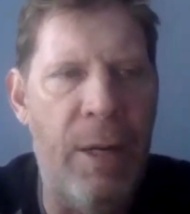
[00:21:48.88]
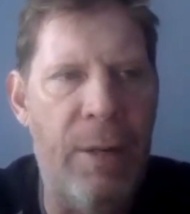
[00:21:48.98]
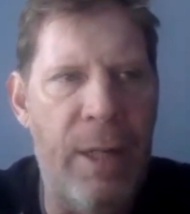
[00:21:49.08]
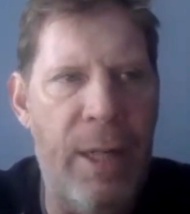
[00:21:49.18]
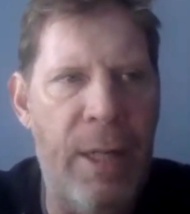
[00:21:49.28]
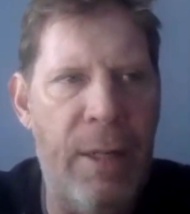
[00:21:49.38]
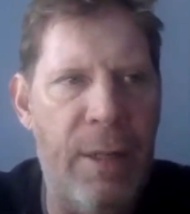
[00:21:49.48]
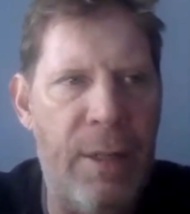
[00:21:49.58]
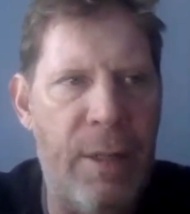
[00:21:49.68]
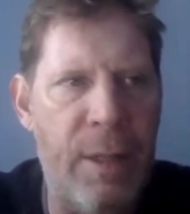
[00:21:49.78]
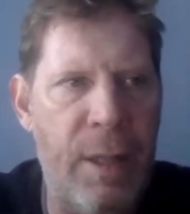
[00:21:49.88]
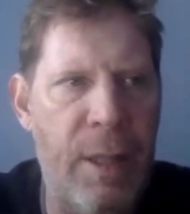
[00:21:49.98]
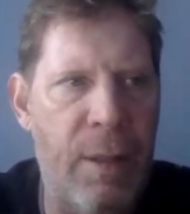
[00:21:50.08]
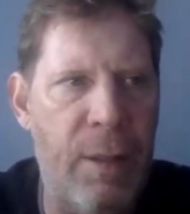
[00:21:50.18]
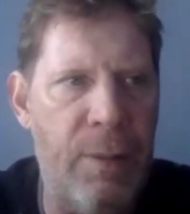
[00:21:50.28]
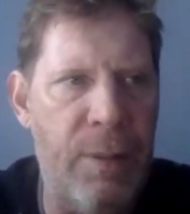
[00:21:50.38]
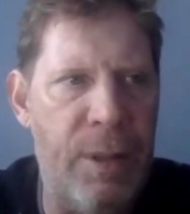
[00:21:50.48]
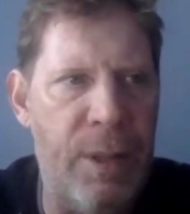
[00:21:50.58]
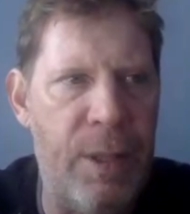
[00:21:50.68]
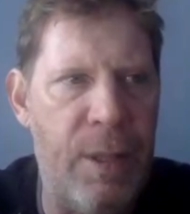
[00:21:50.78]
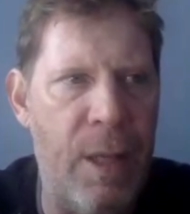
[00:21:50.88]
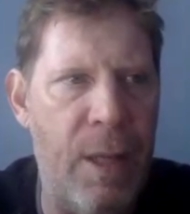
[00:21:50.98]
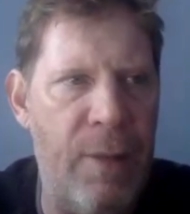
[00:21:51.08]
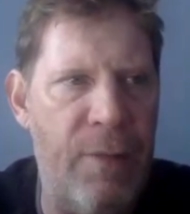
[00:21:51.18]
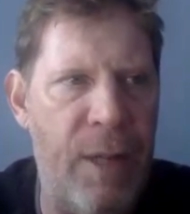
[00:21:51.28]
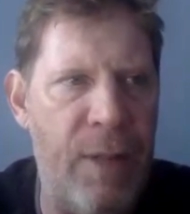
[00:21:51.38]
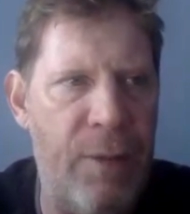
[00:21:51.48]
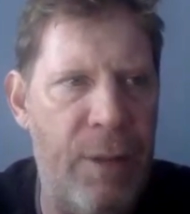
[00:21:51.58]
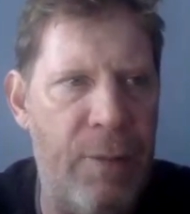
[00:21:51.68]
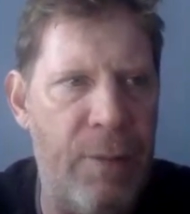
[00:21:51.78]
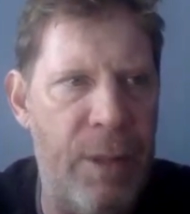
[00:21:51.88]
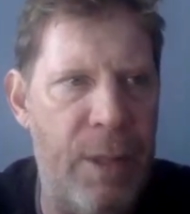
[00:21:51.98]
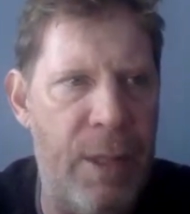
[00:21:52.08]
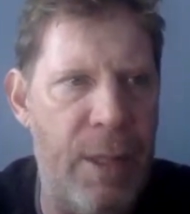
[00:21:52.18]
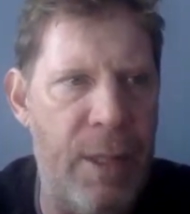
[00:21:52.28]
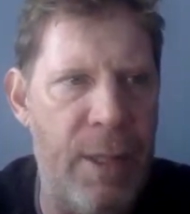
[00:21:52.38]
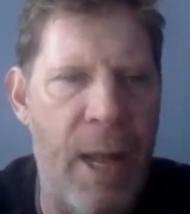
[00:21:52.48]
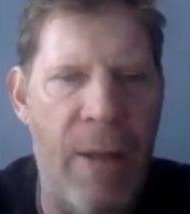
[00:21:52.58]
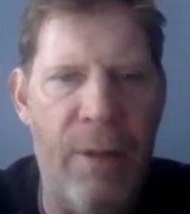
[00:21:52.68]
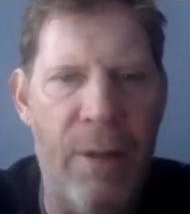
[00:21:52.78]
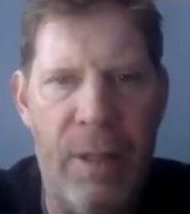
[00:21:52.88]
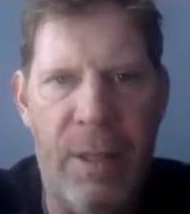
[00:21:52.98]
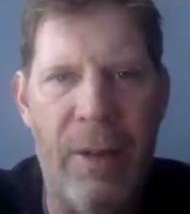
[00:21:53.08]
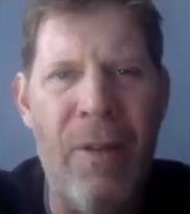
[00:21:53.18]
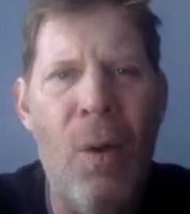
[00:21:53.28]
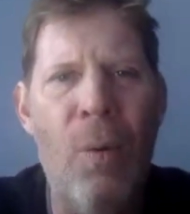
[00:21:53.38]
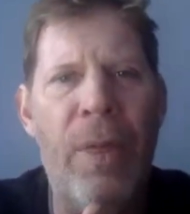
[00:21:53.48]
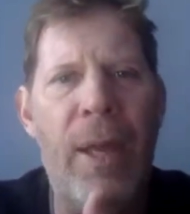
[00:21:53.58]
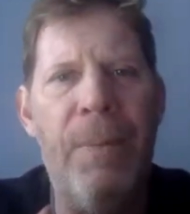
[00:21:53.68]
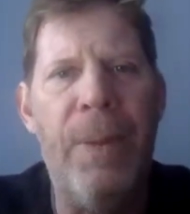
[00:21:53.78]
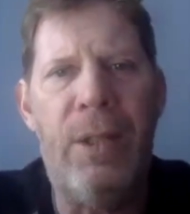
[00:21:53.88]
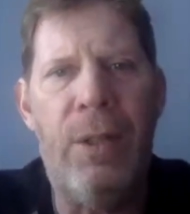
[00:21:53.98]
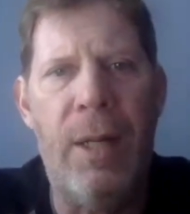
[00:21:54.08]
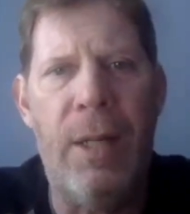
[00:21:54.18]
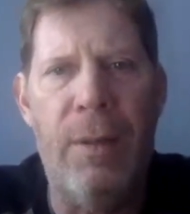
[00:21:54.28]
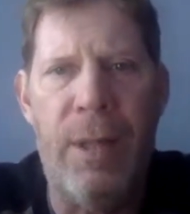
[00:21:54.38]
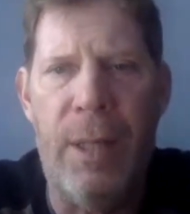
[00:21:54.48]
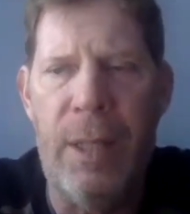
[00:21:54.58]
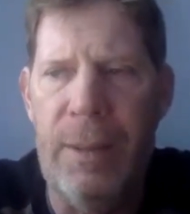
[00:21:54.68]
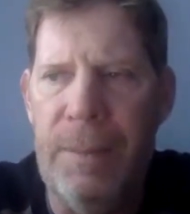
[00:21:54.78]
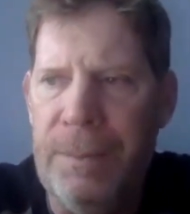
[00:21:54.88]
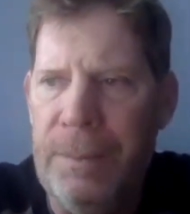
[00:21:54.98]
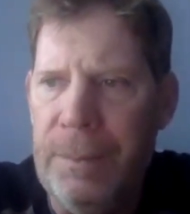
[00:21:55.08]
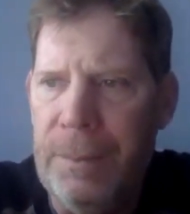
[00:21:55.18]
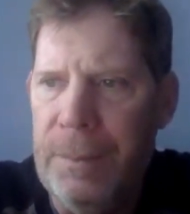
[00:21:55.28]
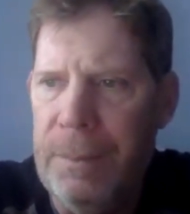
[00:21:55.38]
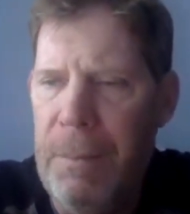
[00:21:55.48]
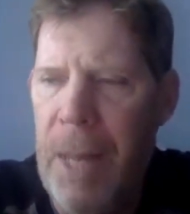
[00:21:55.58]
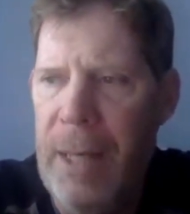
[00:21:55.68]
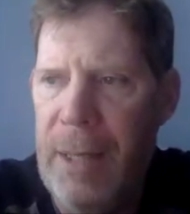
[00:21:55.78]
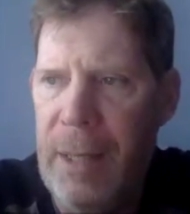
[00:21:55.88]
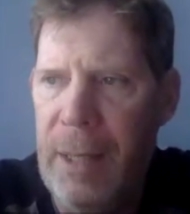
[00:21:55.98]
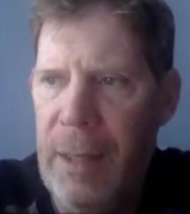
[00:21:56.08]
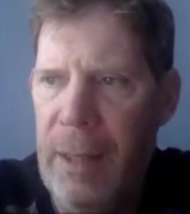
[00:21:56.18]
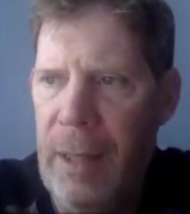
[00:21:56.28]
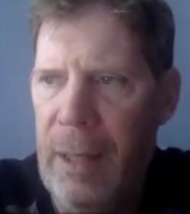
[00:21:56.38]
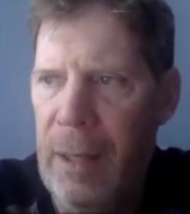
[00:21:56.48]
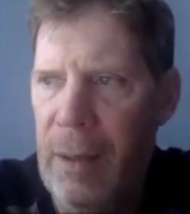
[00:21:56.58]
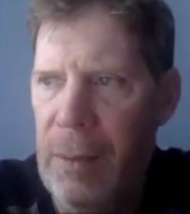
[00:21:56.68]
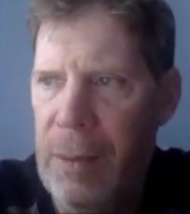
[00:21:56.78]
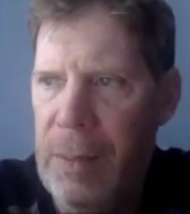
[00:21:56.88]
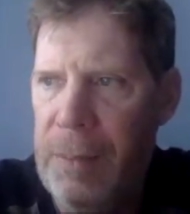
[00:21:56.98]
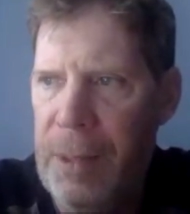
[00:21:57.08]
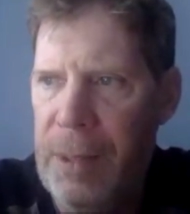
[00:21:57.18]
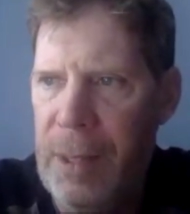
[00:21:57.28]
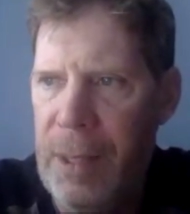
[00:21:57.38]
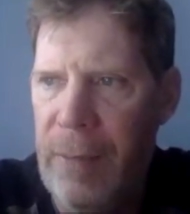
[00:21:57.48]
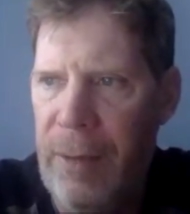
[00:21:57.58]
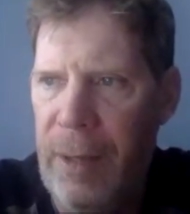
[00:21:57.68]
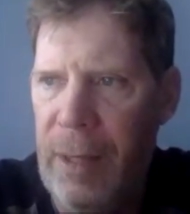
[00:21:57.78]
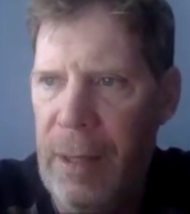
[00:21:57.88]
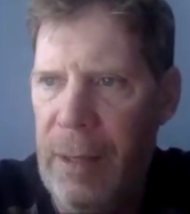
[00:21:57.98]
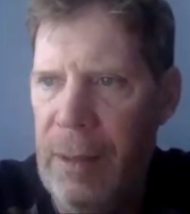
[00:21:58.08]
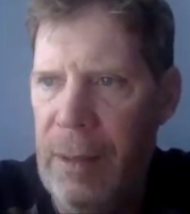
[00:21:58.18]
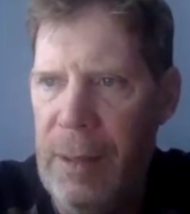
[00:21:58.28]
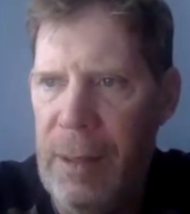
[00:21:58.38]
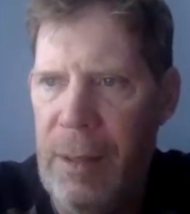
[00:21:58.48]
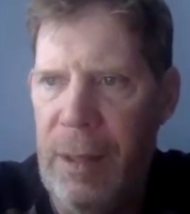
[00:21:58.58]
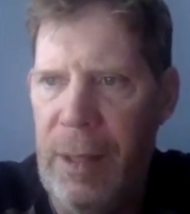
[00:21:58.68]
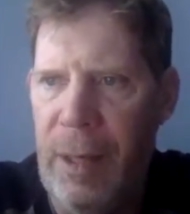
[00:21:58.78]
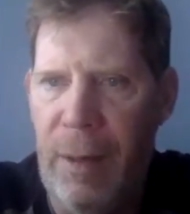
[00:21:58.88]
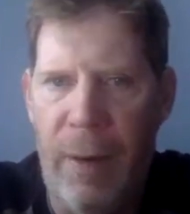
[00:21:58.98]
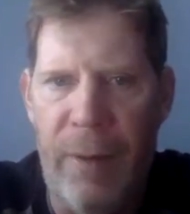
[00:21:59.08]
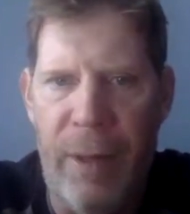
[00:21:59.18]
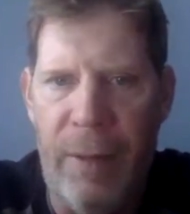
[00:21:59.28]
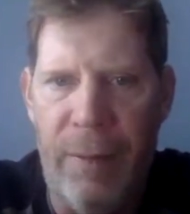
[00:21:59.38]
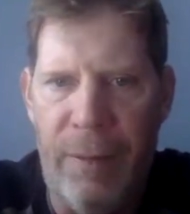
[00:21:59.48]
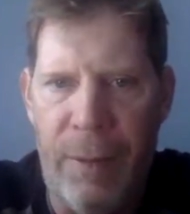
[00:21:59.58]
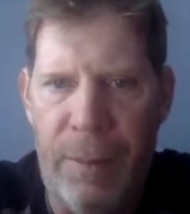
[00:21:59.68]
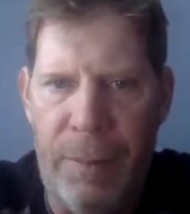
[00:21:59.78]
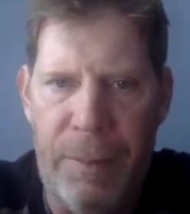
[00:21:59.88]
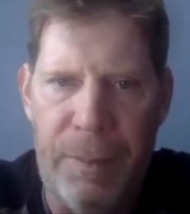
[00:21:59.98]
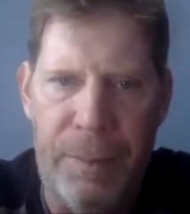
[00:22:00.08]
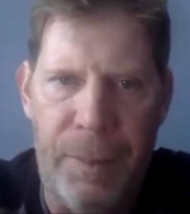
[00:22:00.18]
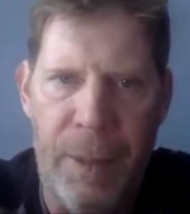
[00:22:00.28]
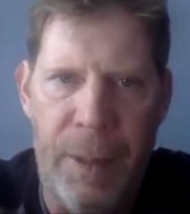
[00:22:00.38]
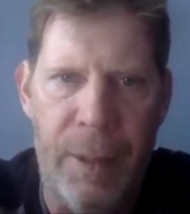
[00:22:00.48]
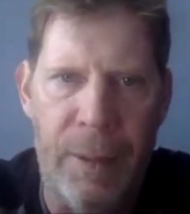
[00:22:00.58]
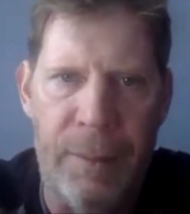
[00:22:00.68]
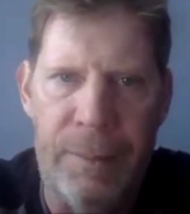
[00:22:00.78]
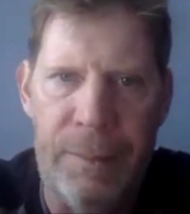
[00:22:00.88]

hundred years. You know, it was just thought that phosphorus was just this novel stuff. Well, they, they tried to use it in medicine, and they, you know, it was pitched as everything that it could cure everything from, you know,